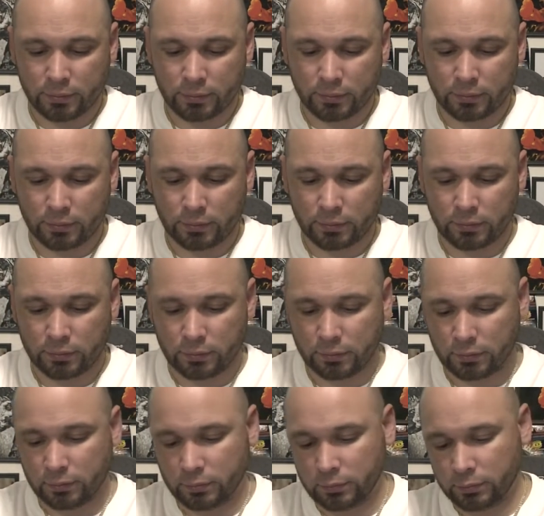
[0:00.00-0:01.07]

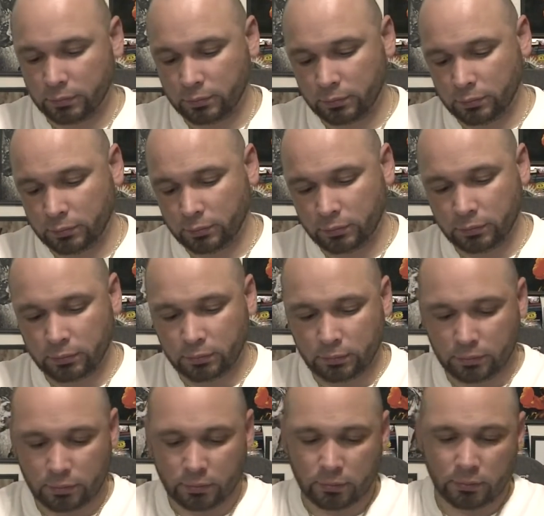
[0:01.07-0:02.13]

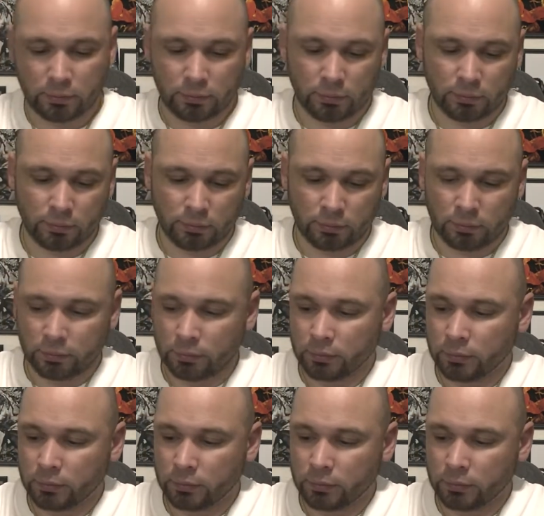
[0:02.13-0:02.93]
(no one is talking)